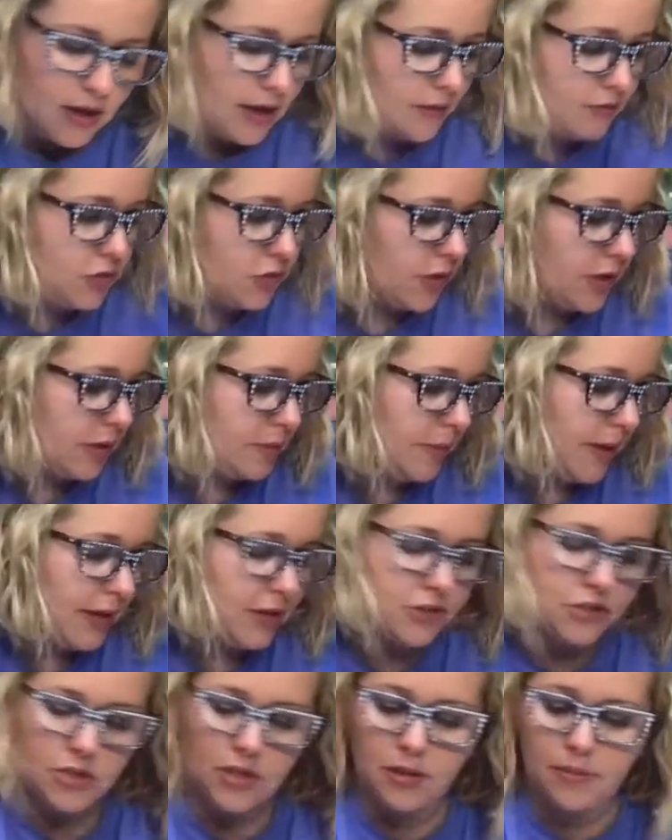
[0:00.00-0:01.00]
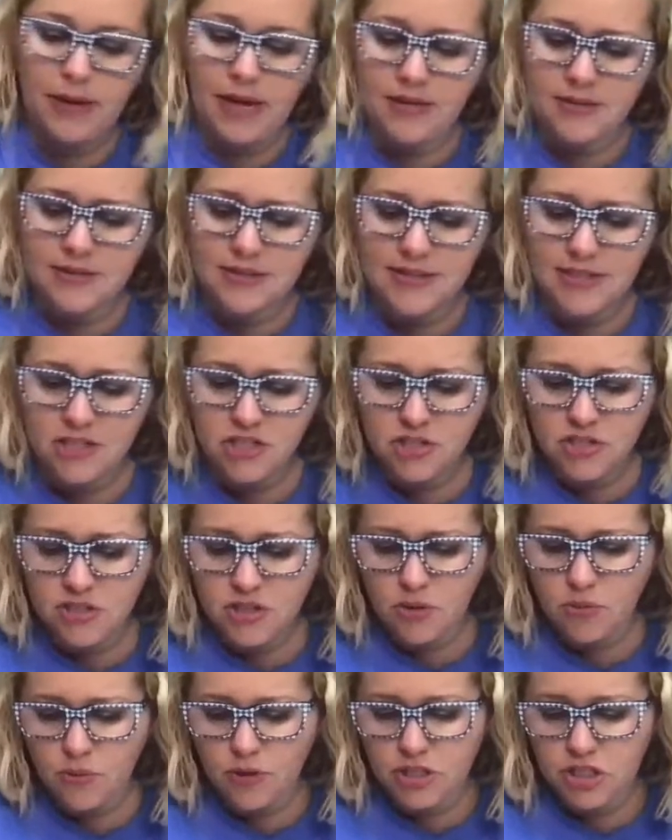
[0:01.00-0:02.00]
of joining Painters Clubhouse because I just
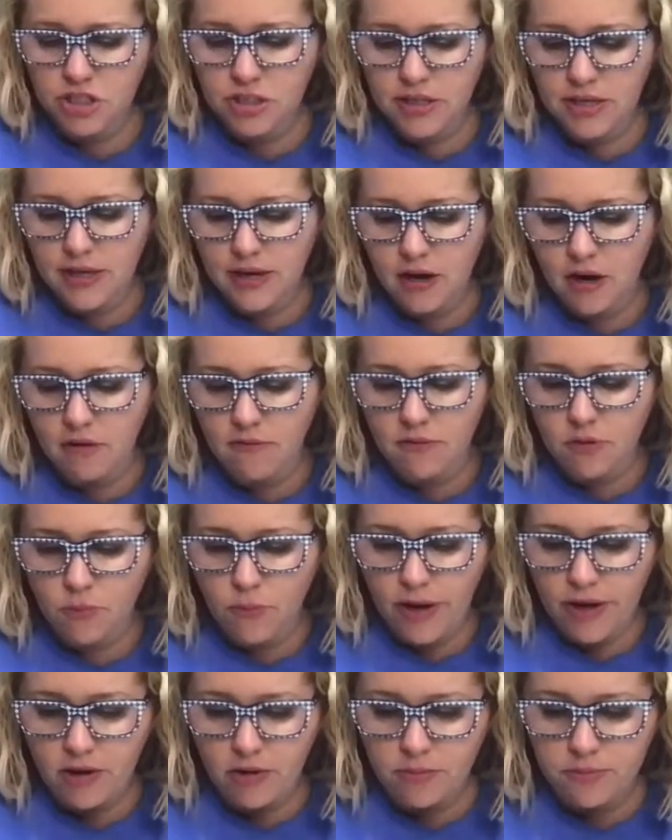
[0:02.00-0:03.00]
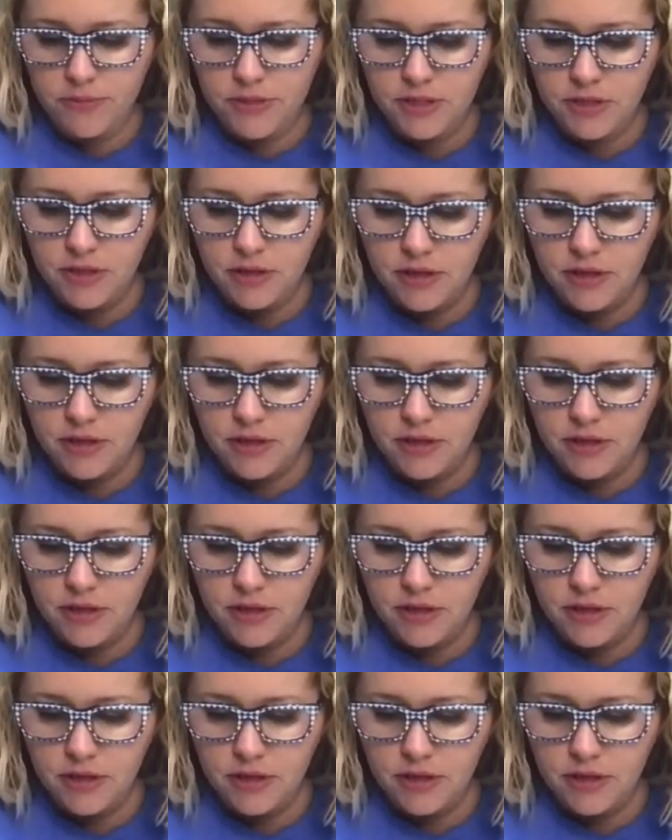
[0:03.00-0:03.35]
don't want you to get overwhelmed.